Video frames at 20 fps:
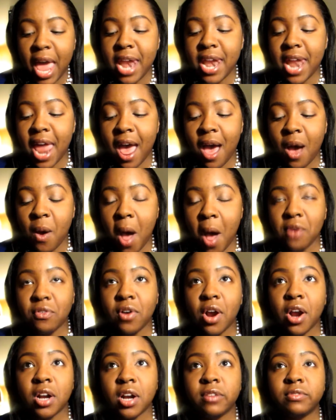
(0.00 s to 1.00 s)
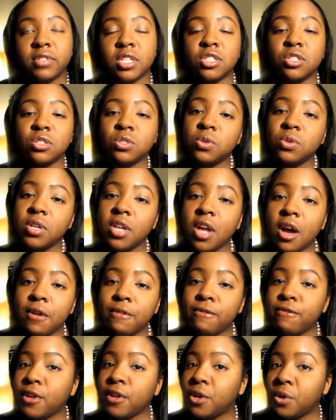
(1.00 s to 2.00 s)
Now, I've heard of the Studio
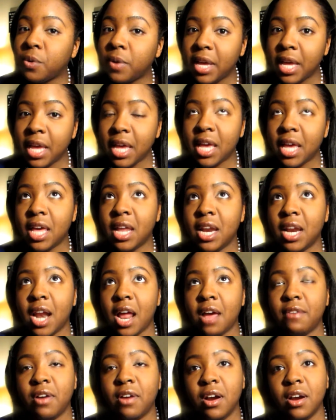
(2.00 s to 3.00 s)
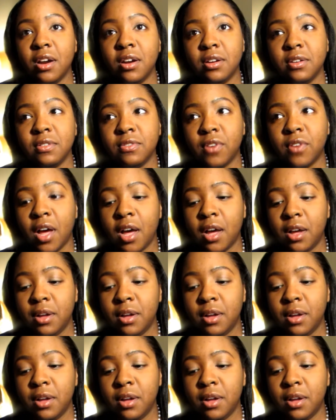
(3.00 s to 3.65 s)
Fluid, and I've heard of